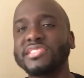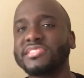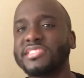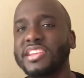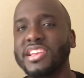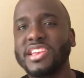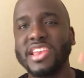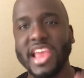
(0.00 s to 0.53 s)

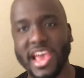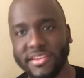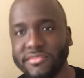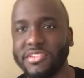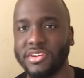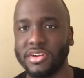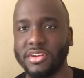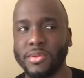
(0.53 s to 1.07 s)

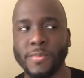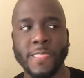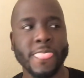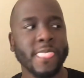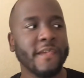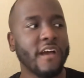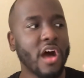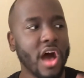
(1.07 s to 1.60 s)
never,
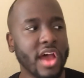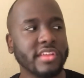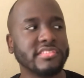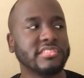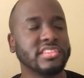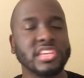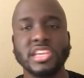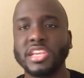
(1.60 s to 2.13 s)

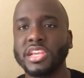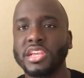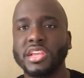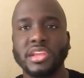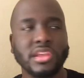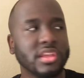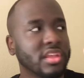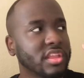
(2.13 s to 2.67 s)
honestly,
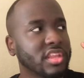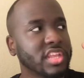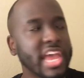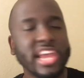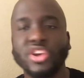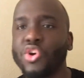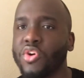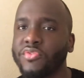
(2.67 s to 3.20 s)

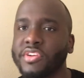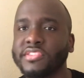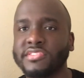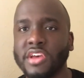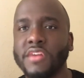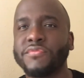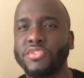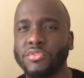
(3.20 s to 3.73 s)
let go of
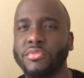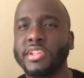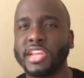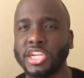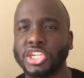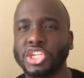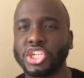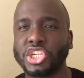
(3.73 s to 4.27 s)
yourself for a
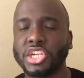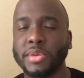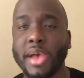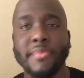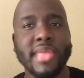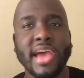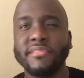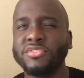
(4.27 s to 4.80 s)
relationship.
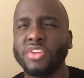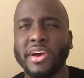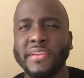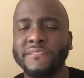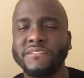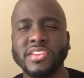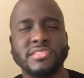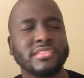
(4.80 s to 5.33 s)
I'm not even
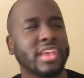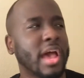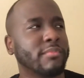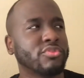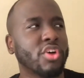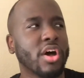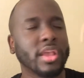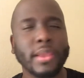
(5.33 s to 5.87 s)
talking physically, I'm
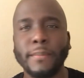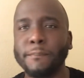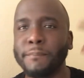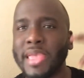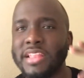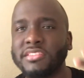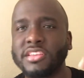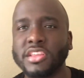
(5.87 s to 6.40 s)
talking
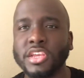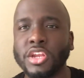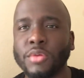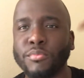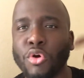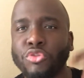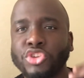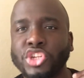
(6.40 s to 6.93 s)
mentally and
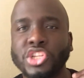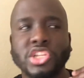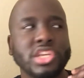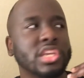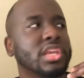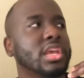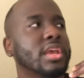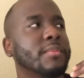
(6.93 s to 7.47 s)

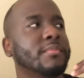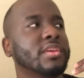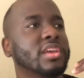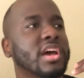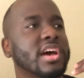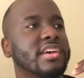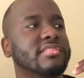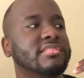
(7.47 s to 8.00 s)
emotionally,
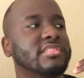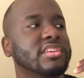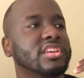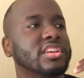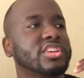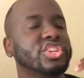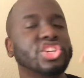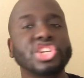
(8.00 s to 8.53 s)
because
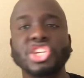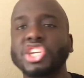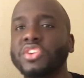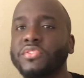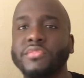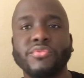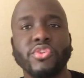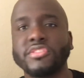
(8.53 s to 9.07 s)
she should
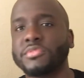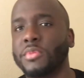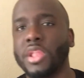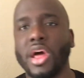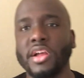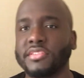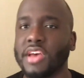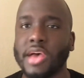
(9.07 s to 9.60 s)
have divorced him a
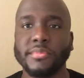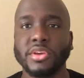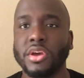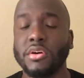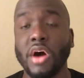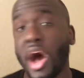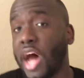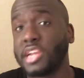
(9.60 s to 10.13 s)
long time ago,
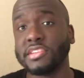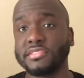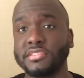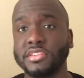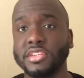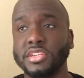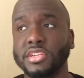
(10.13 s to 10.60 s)
honestly.